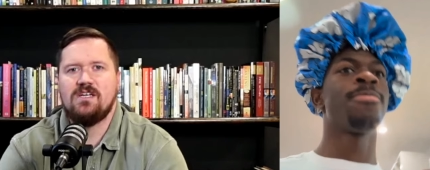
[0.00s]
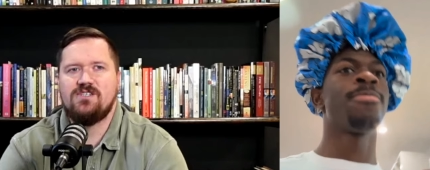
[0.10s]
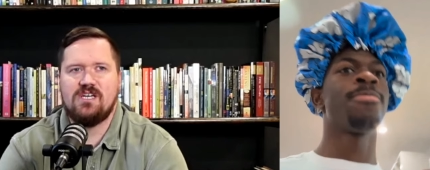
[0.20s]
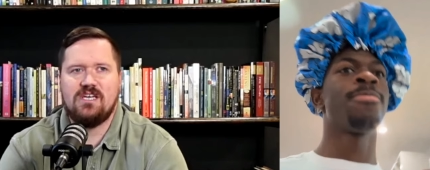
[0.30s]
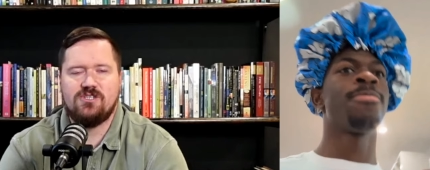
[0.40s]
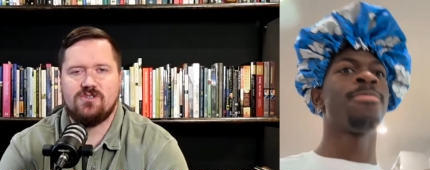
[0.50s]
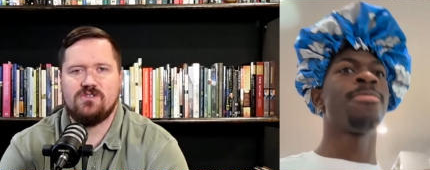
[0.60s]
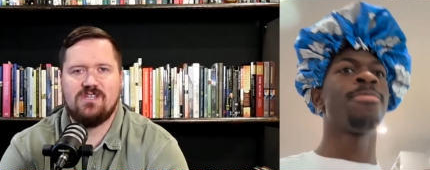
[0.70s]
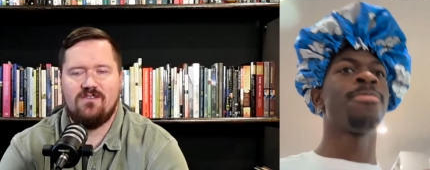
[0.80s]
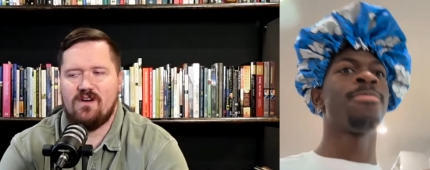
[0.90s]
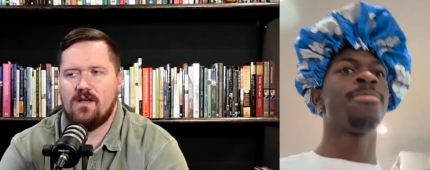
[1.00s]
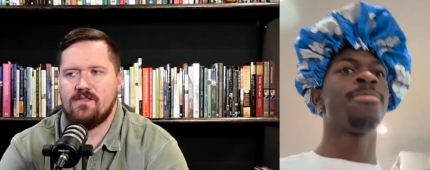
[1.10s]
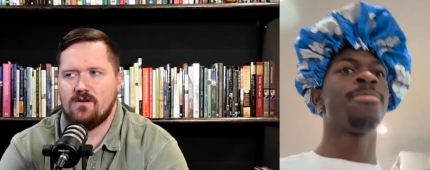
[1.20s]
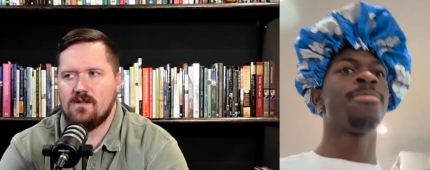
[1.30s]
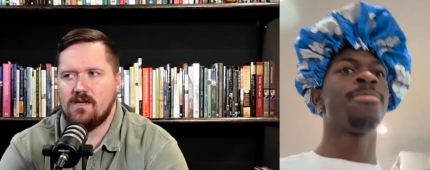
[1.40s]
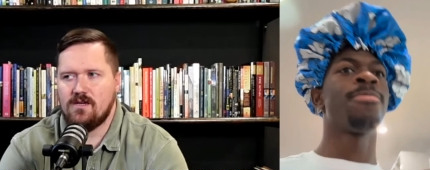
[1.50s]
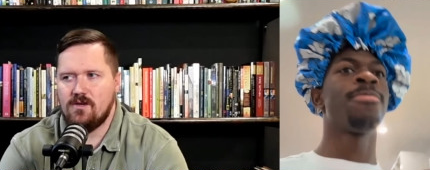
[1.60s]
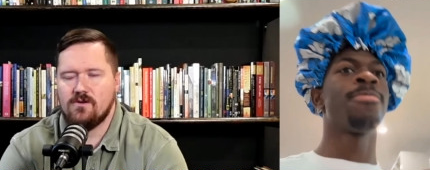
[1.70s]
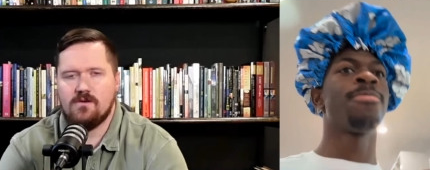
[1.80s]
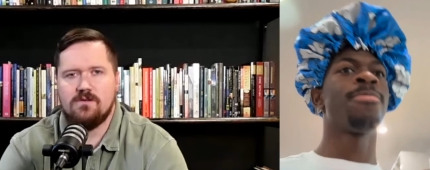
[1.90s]
Speaker 1: to get your stuff out there. Like
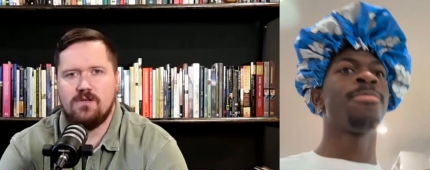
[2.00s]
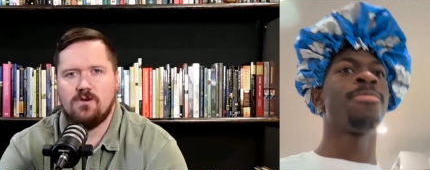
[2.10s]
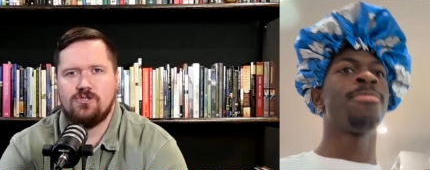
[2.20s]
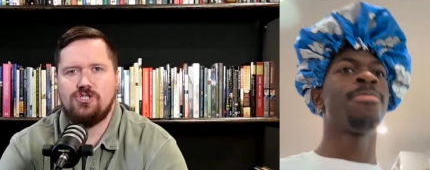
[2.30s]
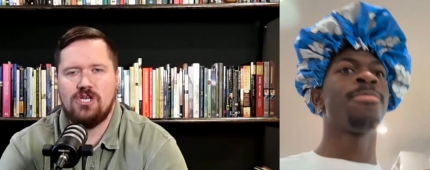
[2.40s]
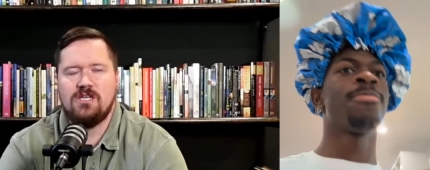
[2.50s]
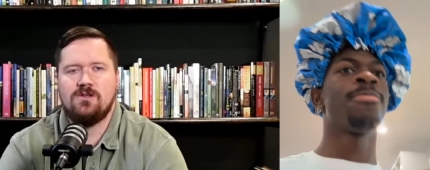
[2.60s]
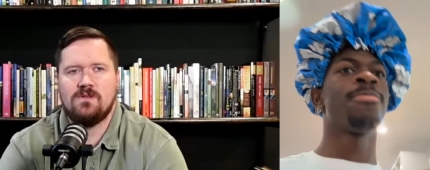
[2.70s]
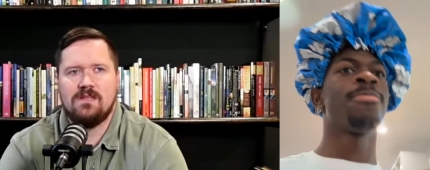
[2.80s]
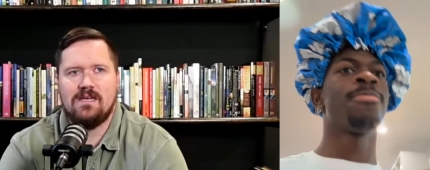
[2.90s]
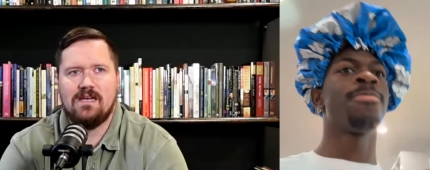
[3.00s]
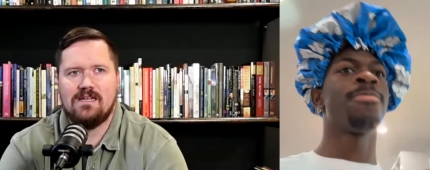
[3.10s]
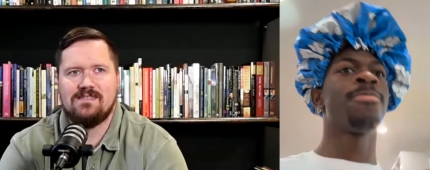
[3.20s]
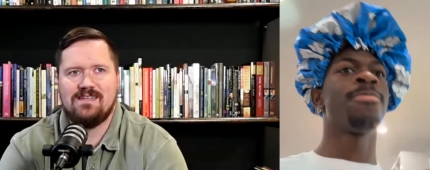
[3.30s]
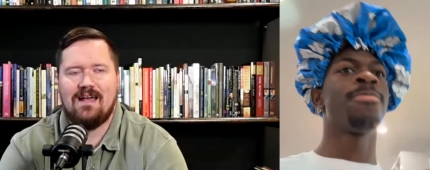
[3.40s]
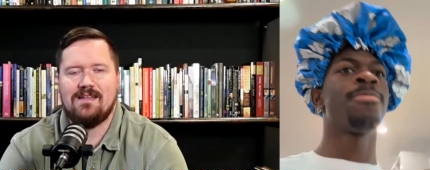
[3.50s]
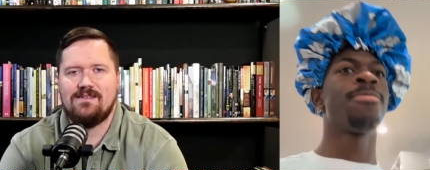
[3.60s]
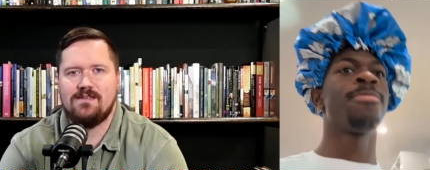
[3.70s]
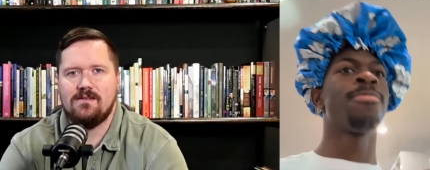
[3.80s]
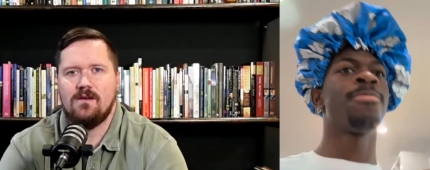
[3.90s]
you're you're genuinely a
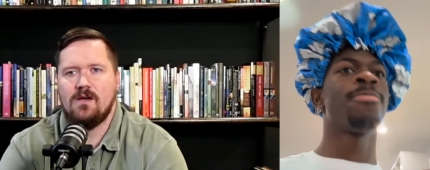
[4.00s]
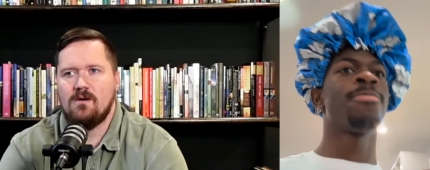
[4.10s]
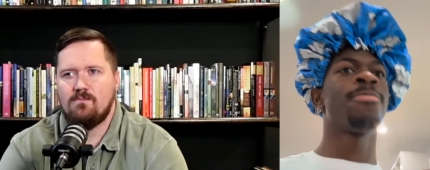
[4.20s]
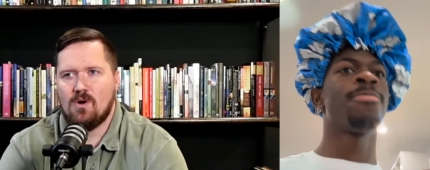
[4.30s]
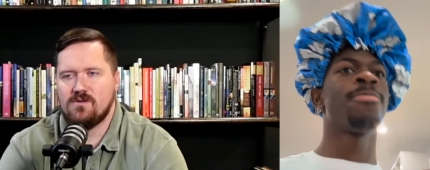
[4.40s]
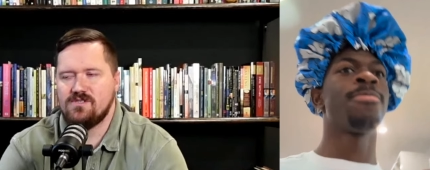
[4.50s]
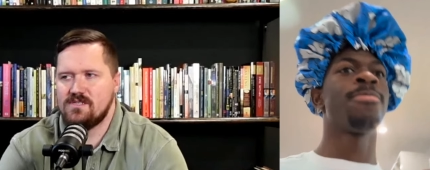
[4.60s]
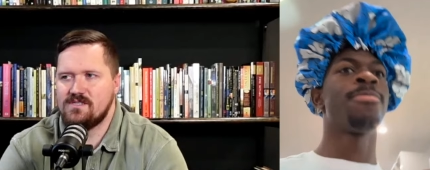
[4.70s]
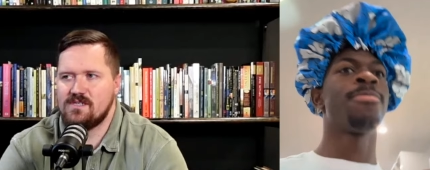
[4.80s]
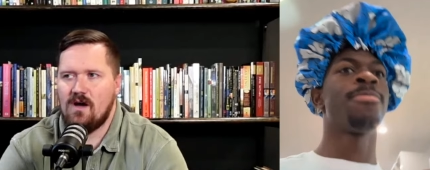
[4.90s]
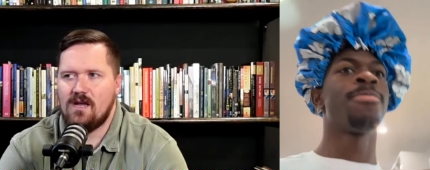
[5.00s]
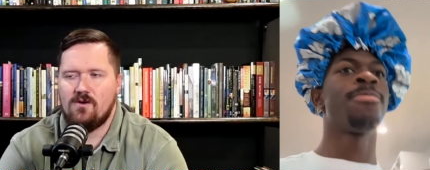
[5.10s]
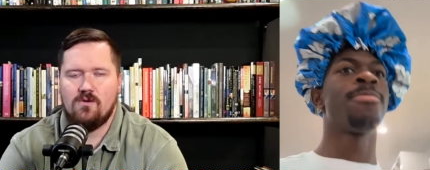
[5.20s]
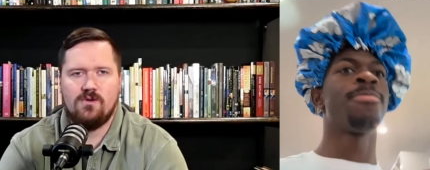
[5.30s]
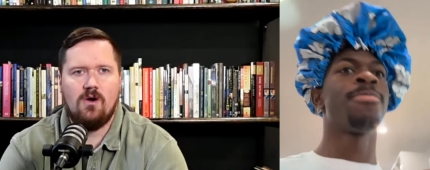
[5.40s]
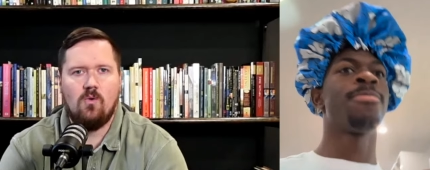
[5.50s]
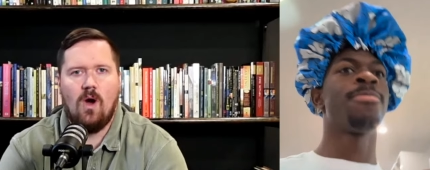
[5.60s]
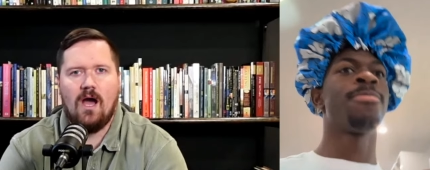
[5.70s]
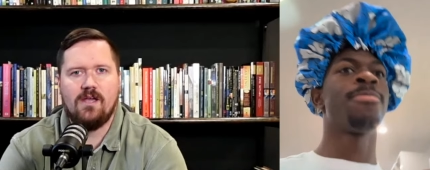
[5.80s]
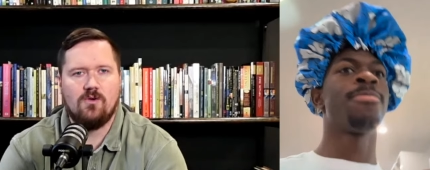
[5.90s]
talented person. So I don't know why
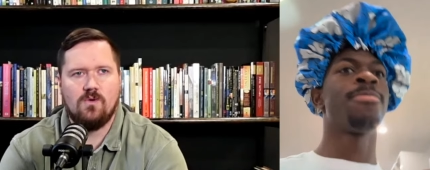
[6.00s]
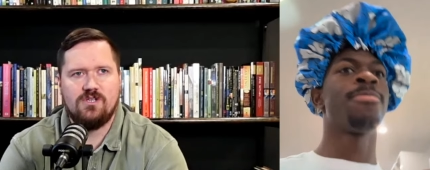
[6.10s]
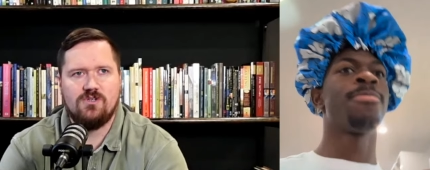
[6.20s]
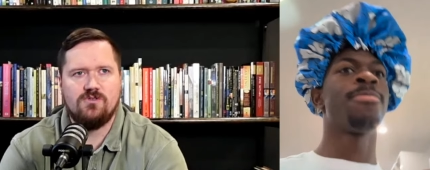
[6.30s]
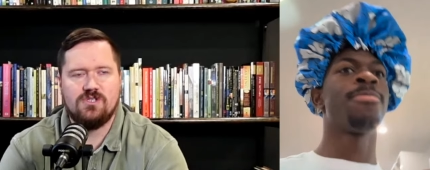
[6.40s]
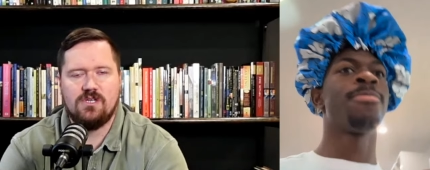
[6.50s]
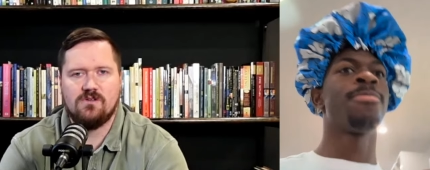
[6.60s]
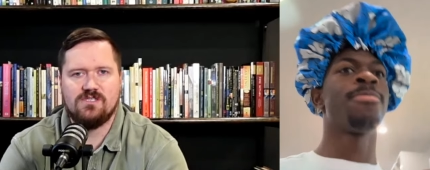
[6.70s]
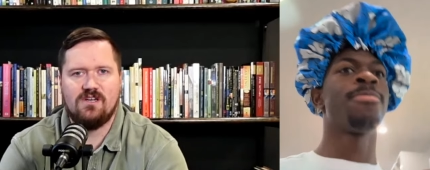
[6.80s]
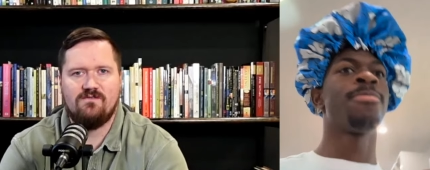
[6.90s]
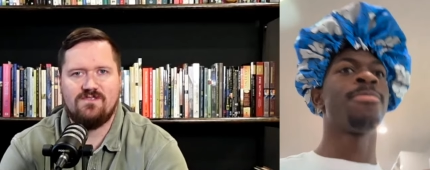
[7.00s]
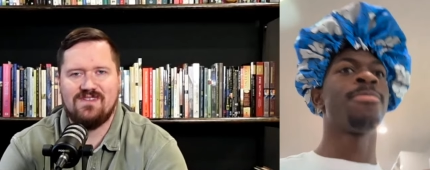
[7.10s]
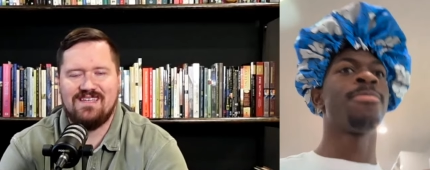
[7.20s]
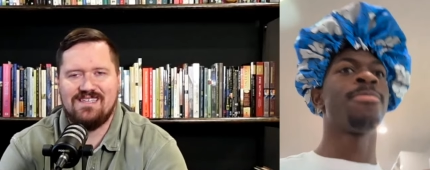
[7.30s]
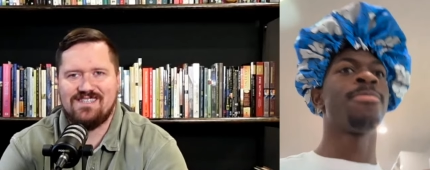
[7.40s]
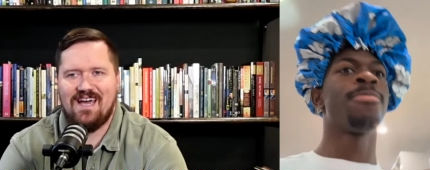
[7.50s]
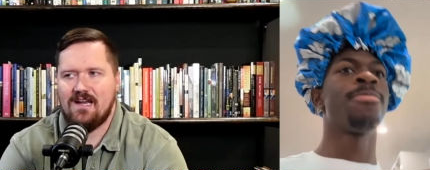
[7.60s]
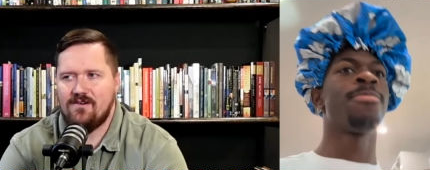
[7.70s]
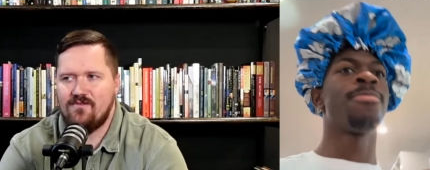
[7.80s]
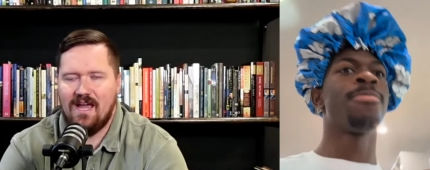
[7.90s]
you're reducing yourself to these kind of
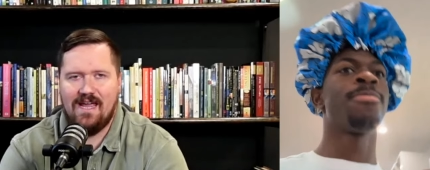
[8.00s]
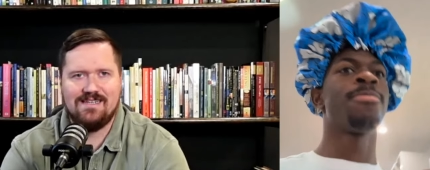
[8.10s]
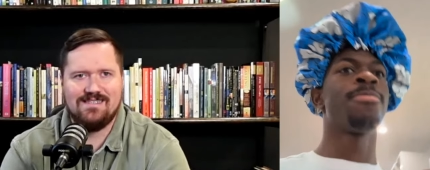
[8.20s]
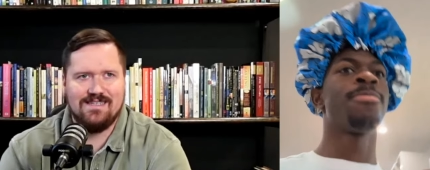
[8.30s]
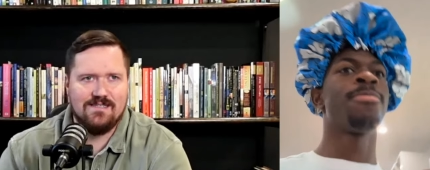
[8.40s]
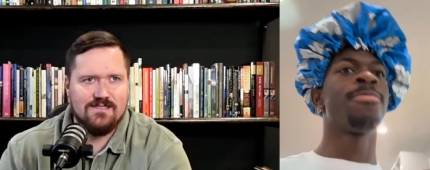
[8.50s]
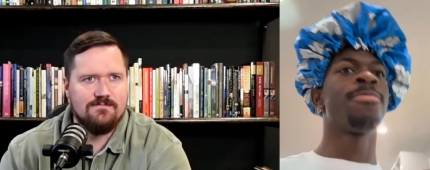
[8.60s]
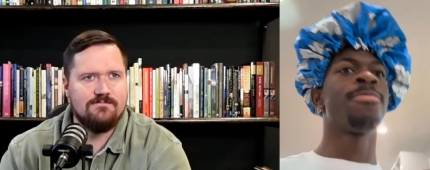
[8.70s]
antics.